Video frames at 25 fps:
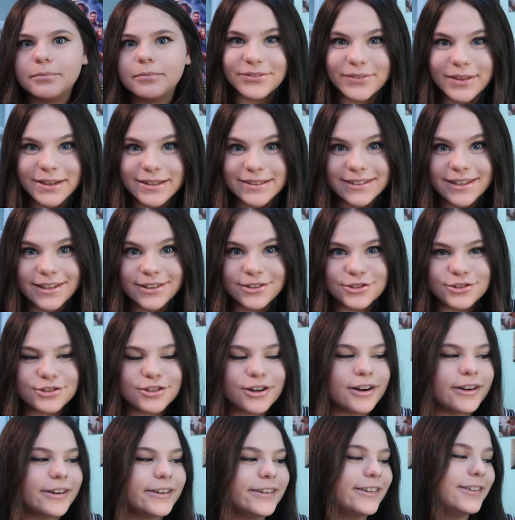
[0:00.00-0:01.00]
Let's get
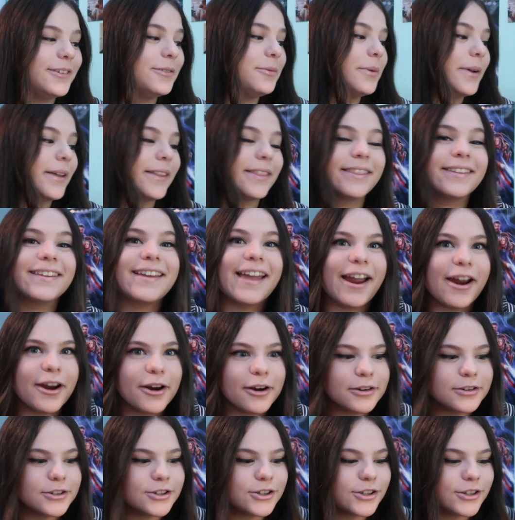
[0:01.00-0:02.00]
started with
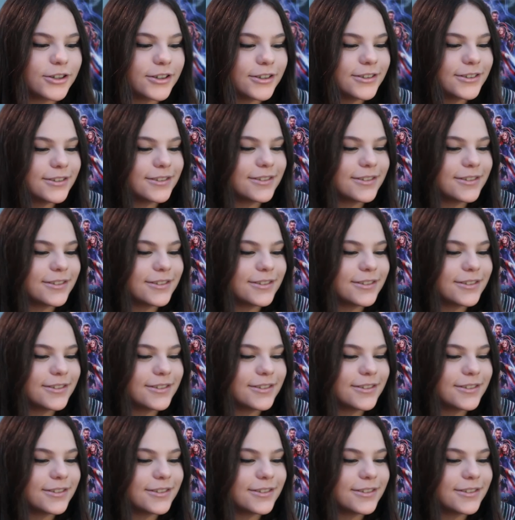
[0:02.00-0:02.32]
characters.